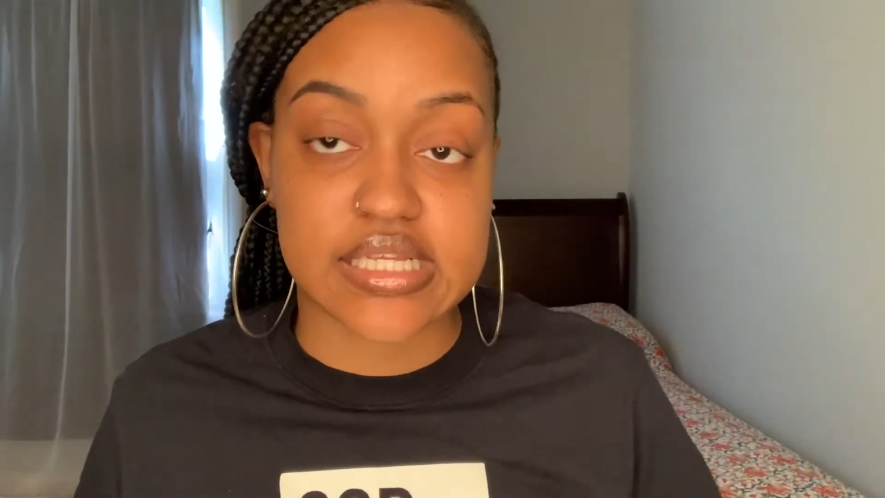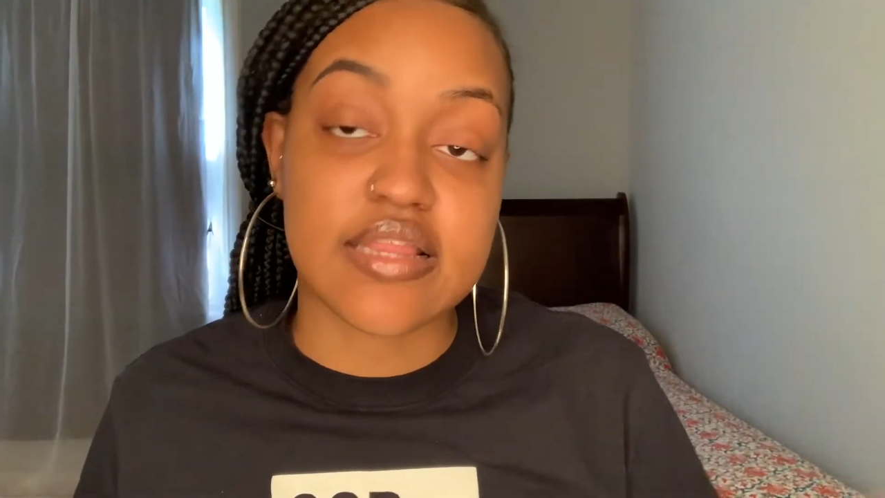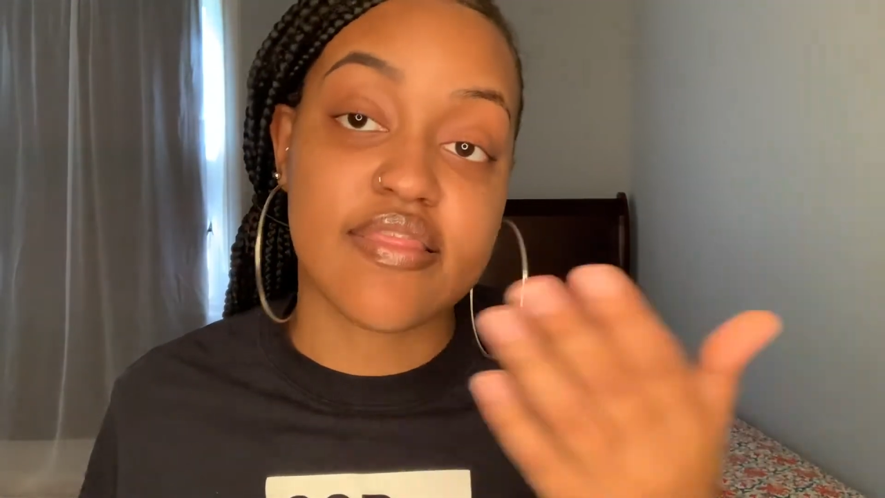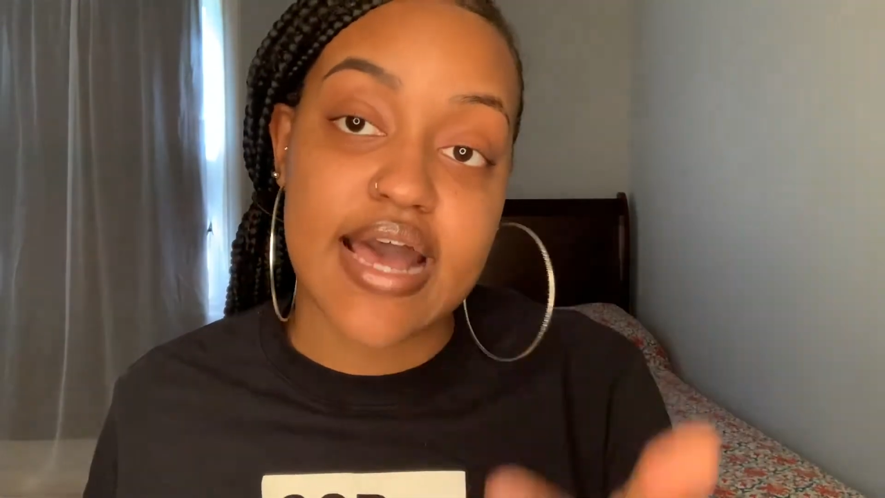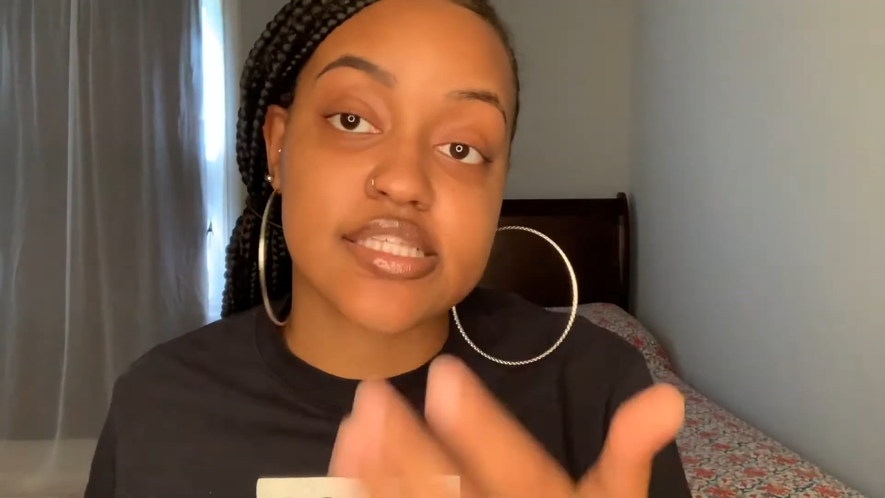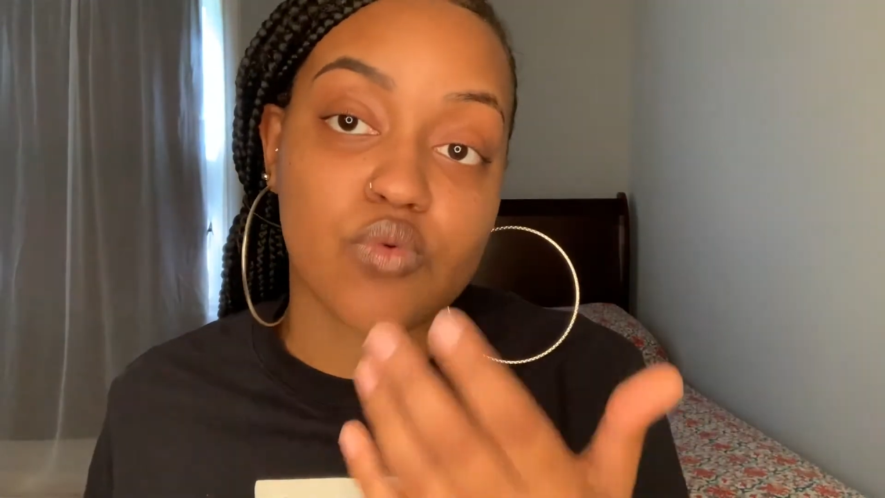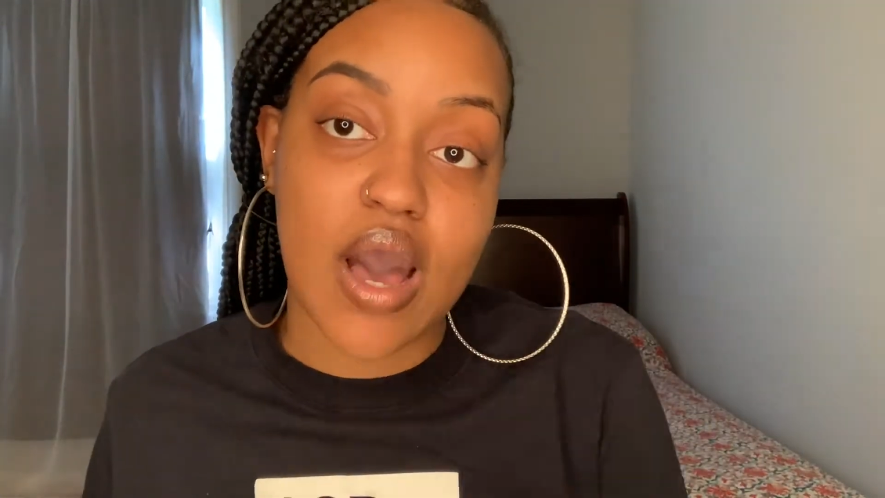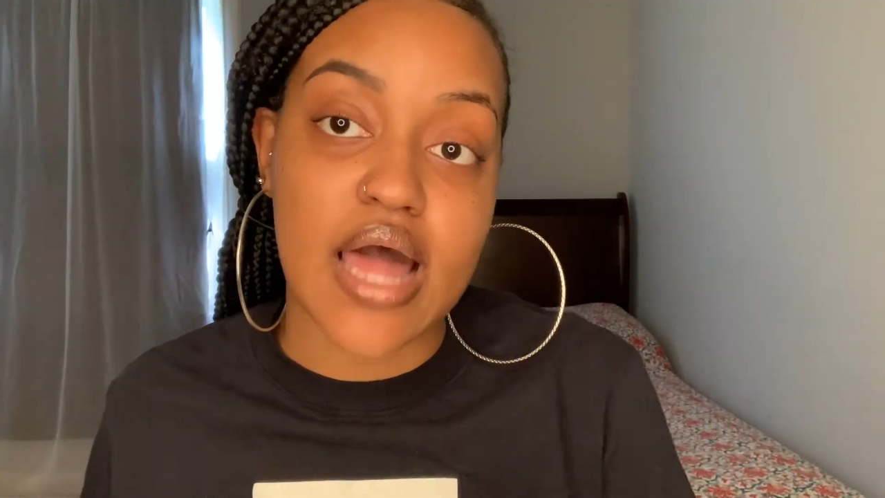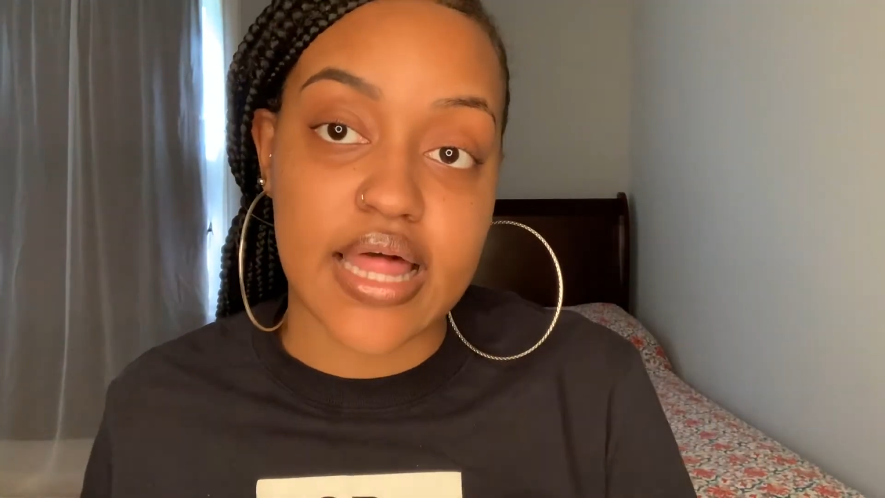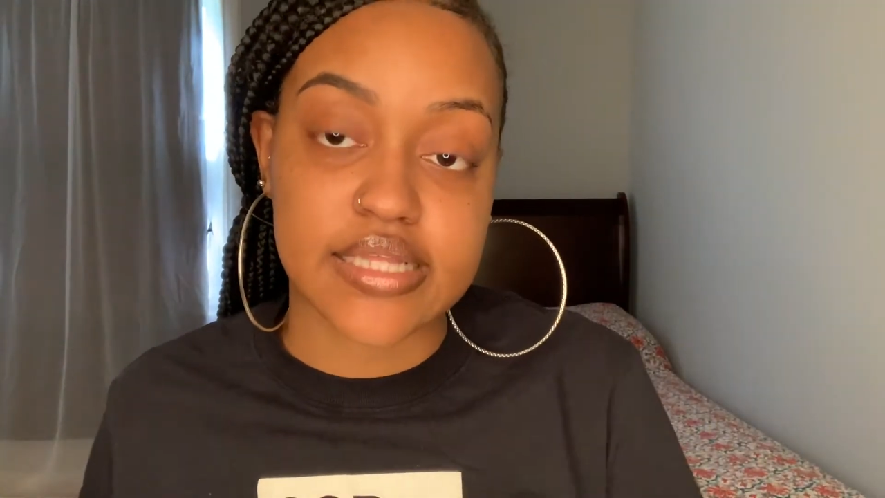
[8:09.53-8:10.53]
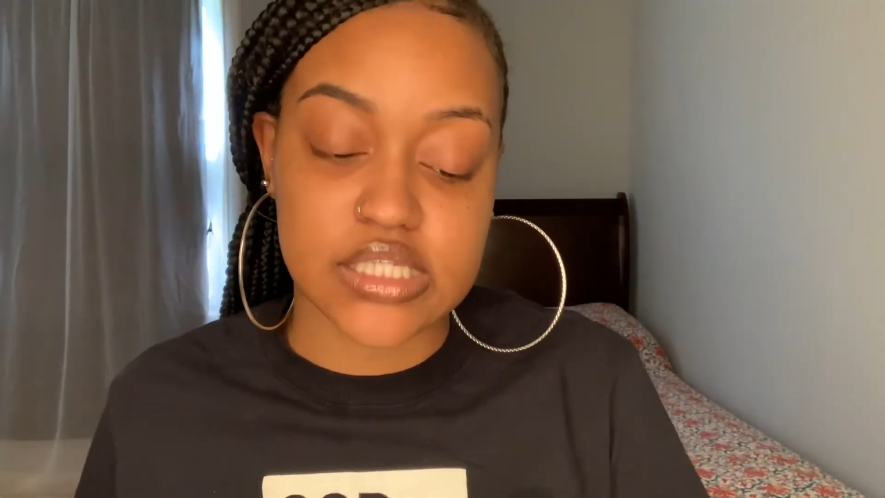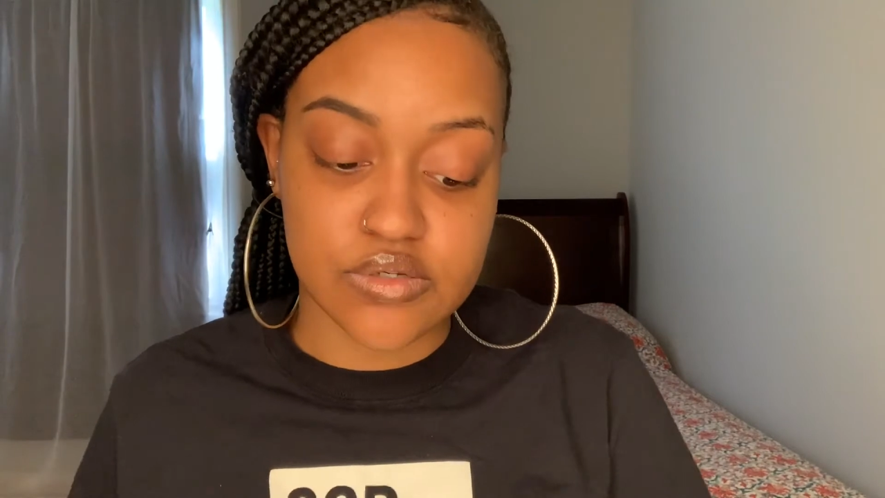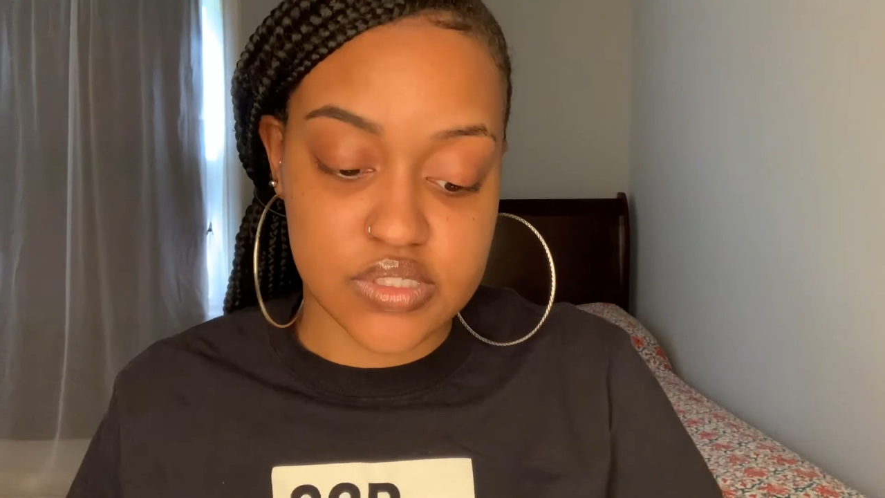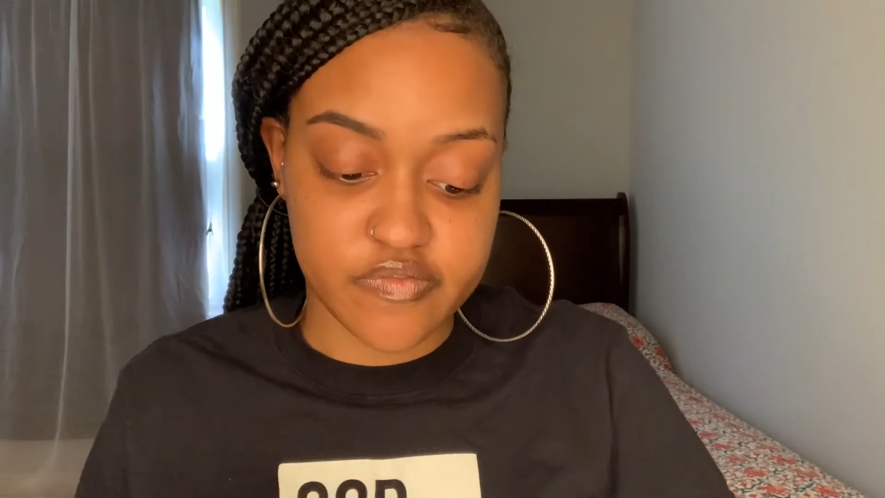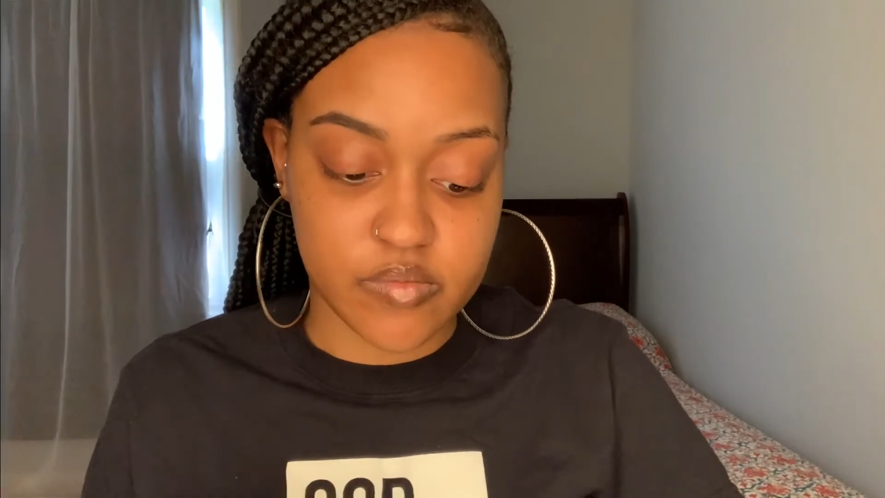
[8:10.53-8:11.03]
And that's why I like to
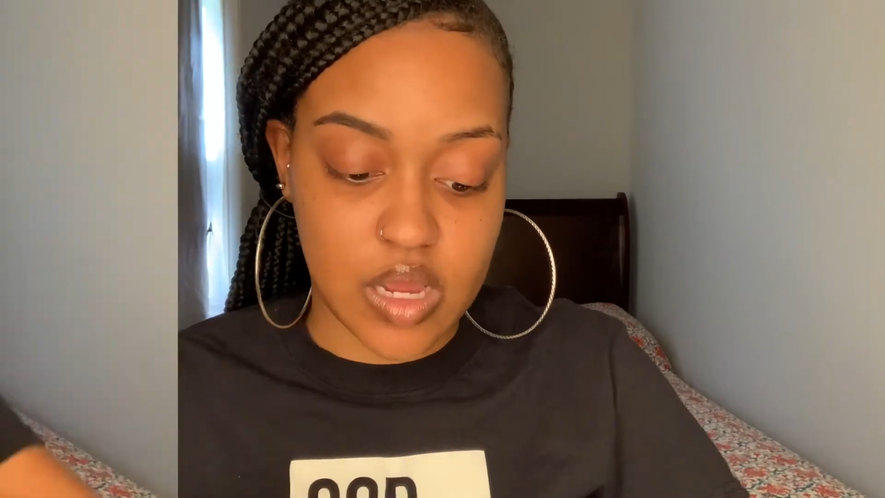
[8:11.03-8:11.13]
use it for my